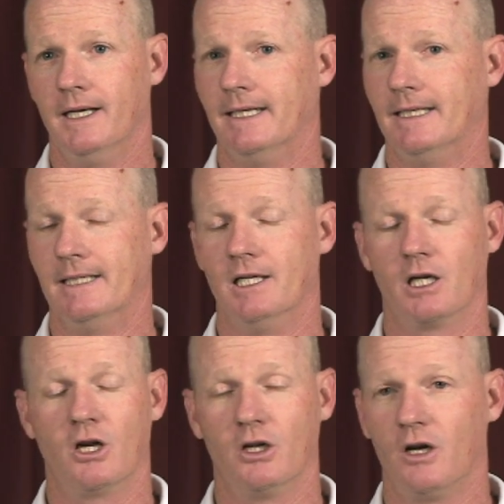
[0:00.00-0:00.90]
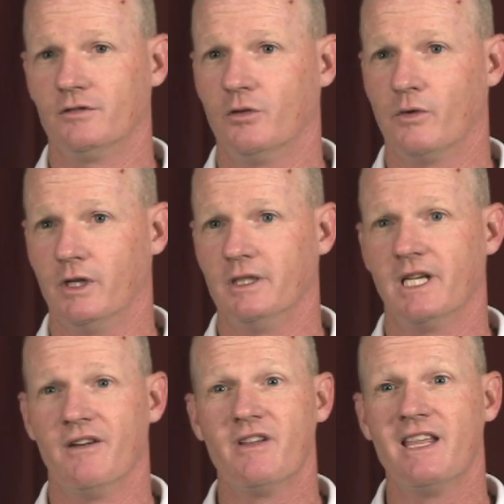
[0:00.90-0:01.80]
uh, our cutoffs and relays,
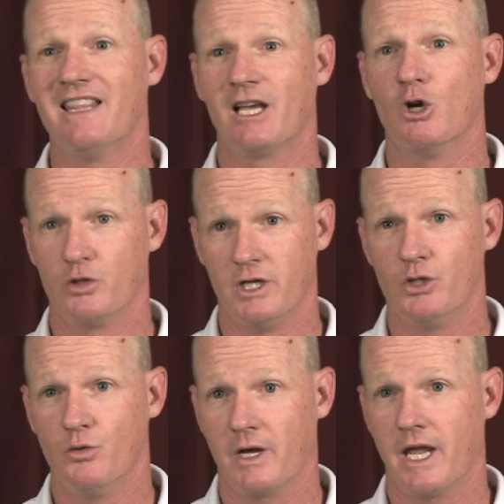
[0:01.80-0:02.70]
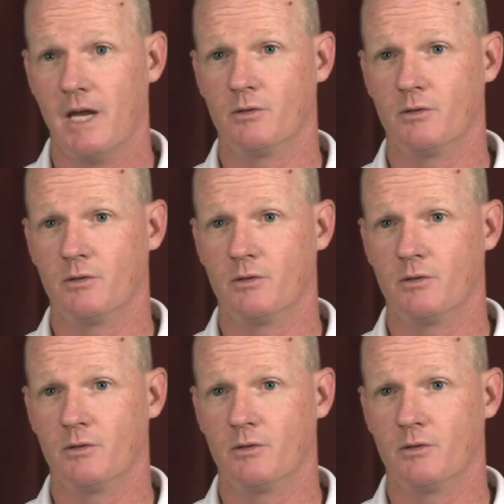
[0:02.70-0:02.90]
everything that goes into a game.